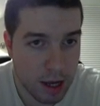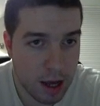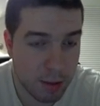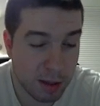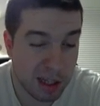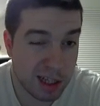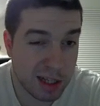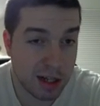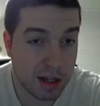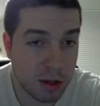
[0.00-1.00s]
I mean, it's still
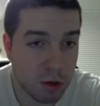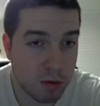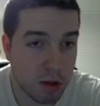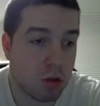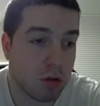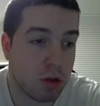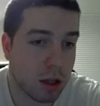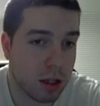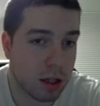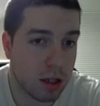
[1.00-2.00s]
in a 2v2, they
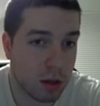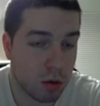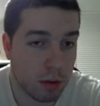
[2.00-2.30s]
still could have